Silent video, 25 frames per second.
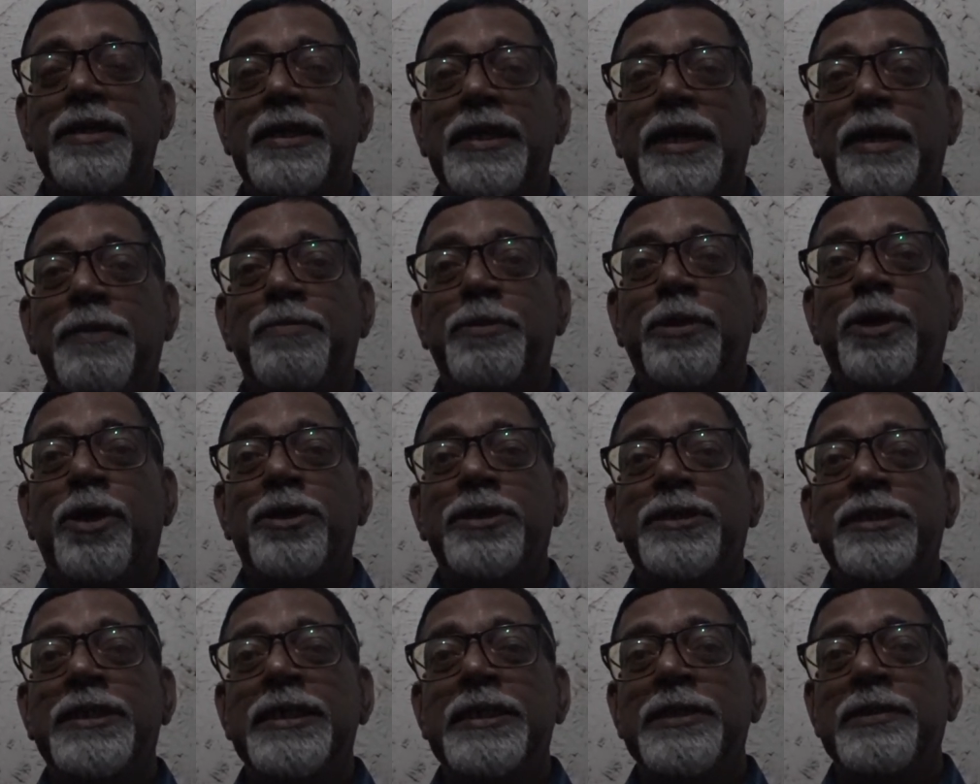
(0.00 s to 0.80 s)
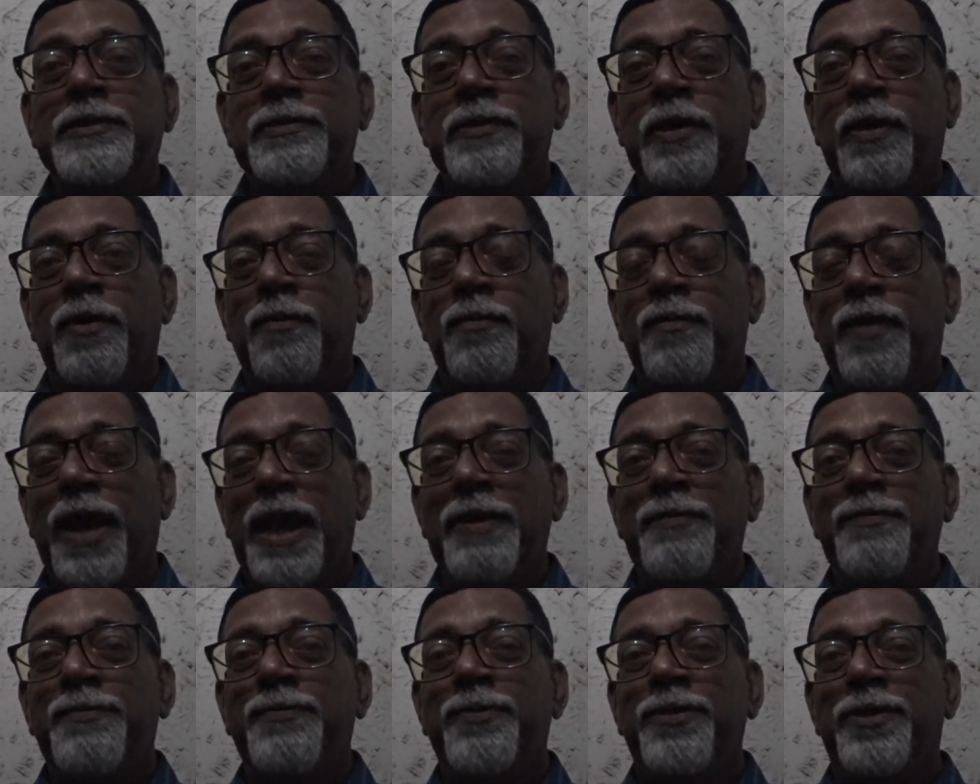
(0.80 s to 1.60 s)
Yeah, because his
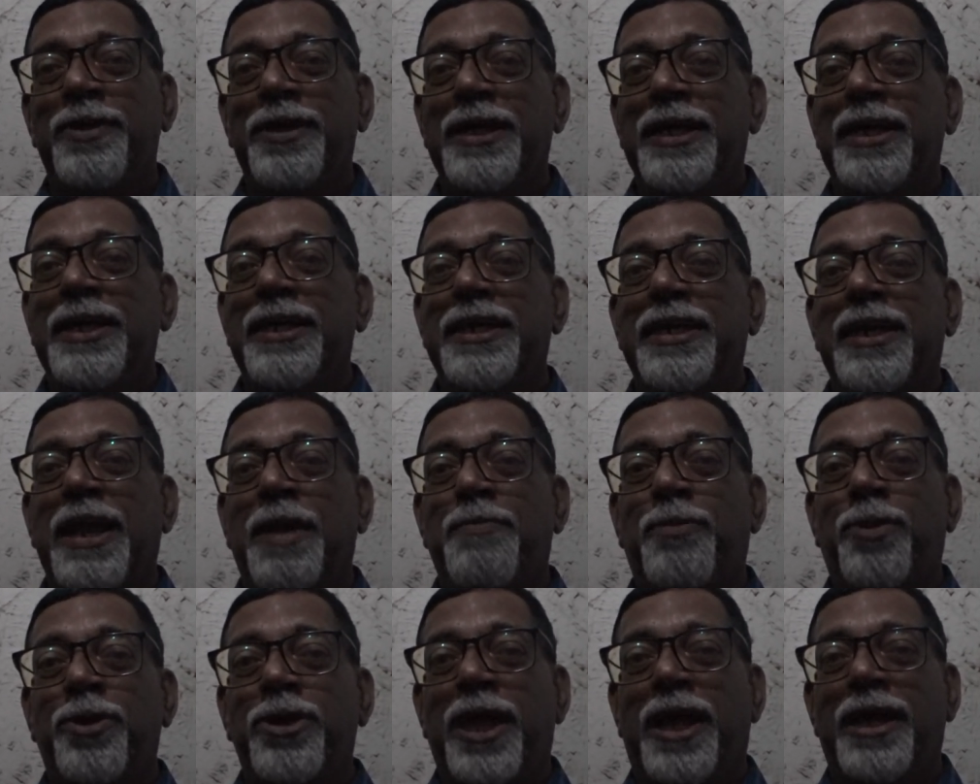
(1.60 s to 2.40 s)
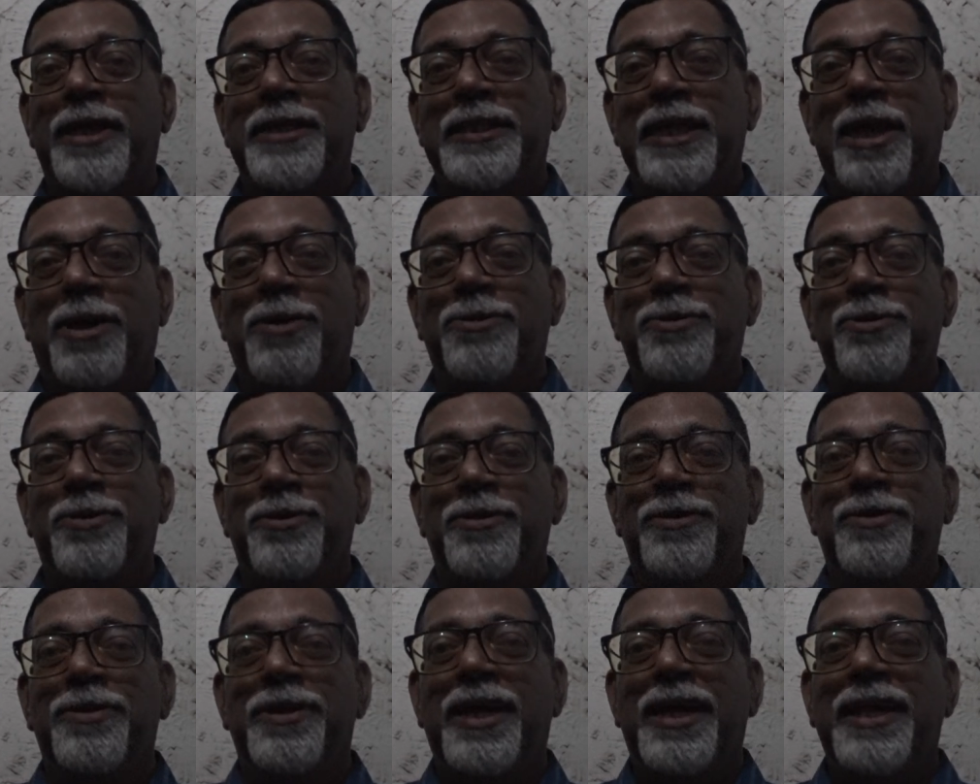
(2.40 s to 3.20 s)
wife, Ramoda
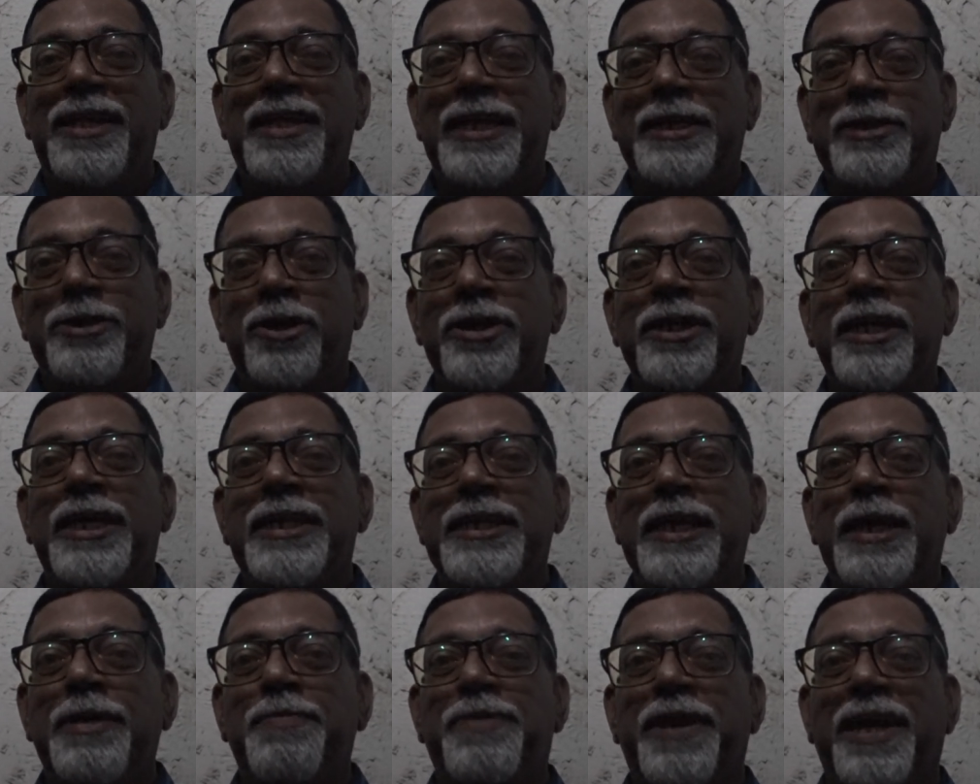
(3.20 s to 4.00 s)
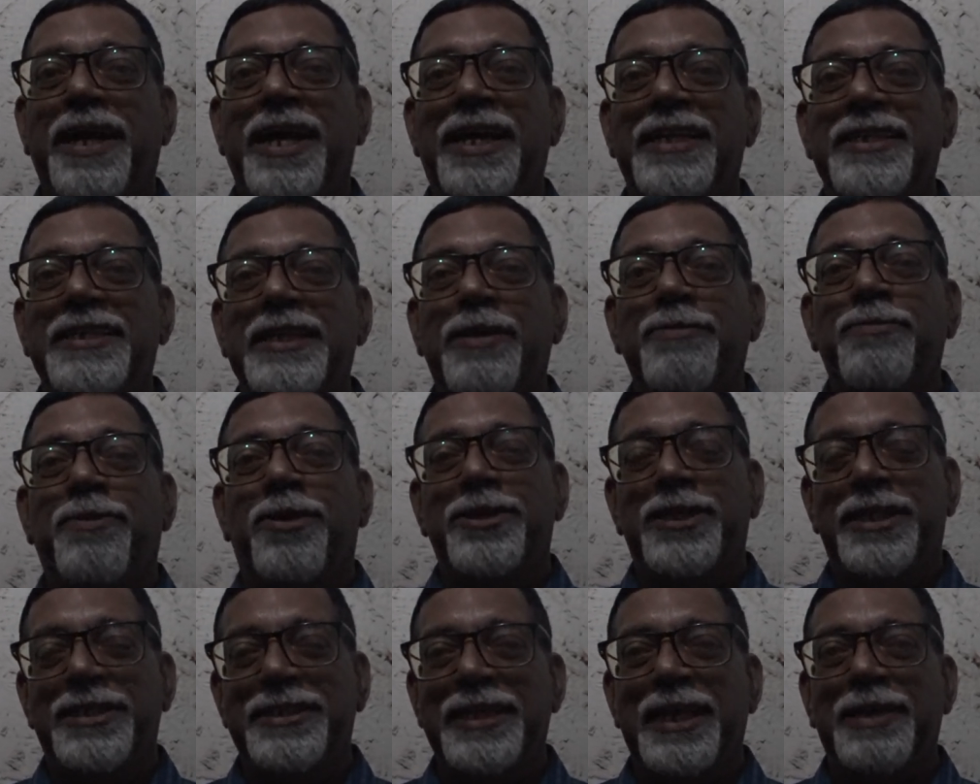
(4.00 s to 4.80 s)
Antaung, later on earlier Braganza,
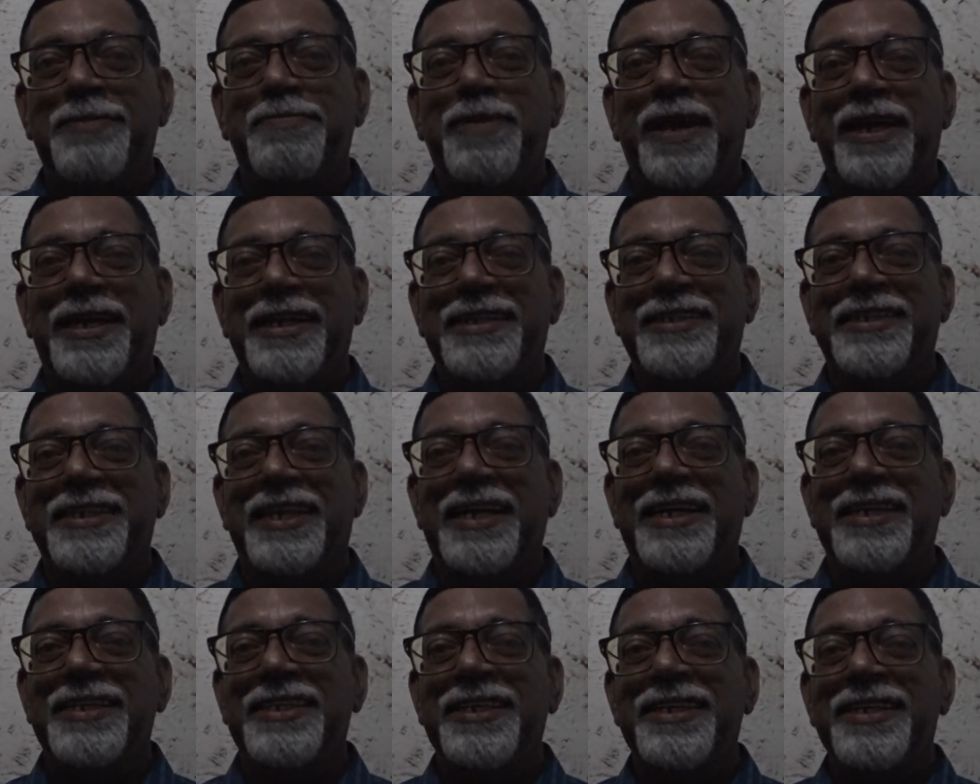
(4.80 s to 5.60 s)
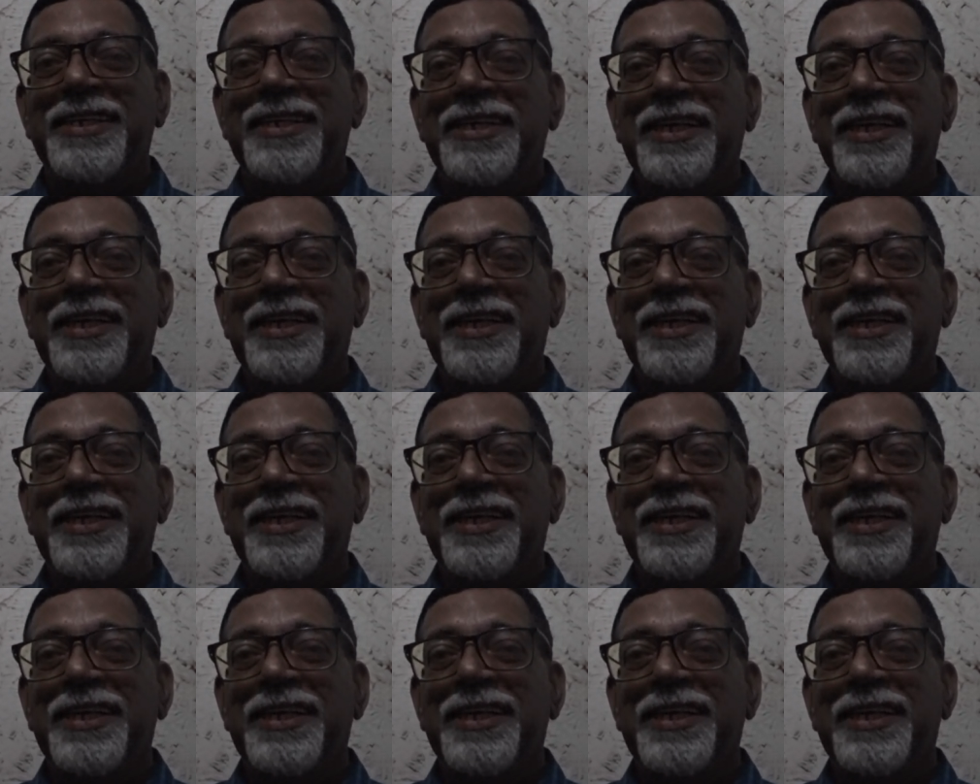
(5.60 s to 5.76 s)
was a St. Mary's girl.